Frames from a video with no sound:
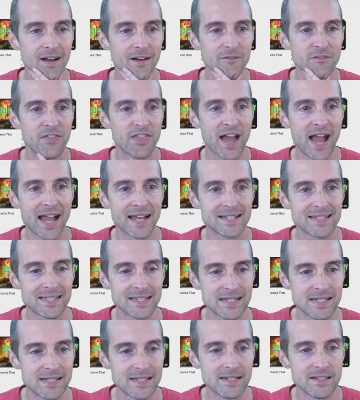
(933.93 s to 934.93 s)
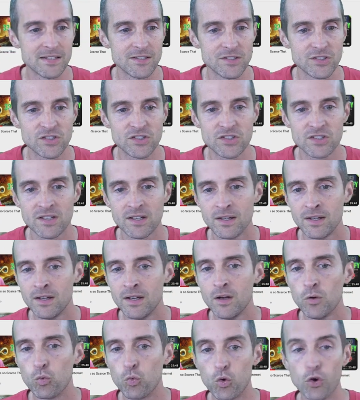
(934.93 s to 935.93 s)
of that is
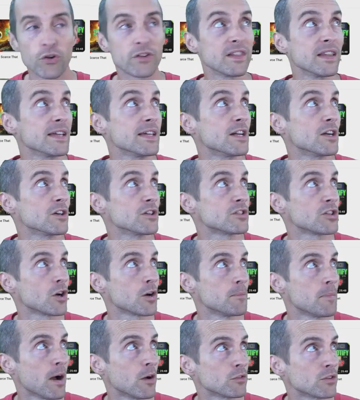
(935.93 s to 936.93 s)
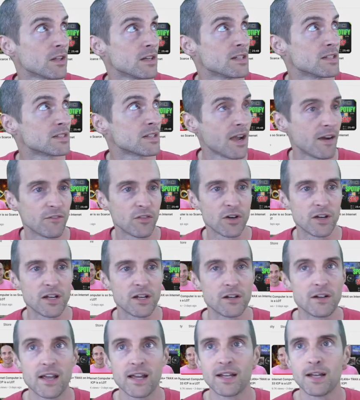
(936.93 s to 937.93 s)
World Leaders Are About to Discover
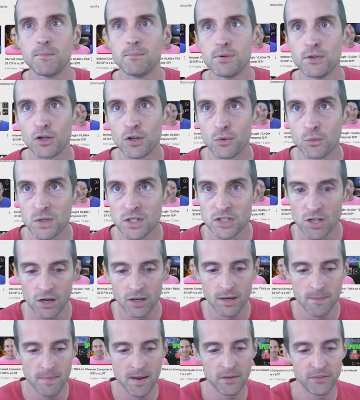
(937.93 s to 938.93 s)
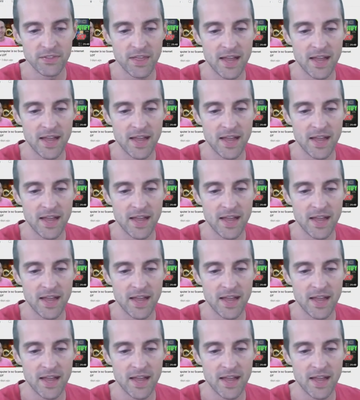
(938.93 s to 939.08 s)
Internet Computer. We talk about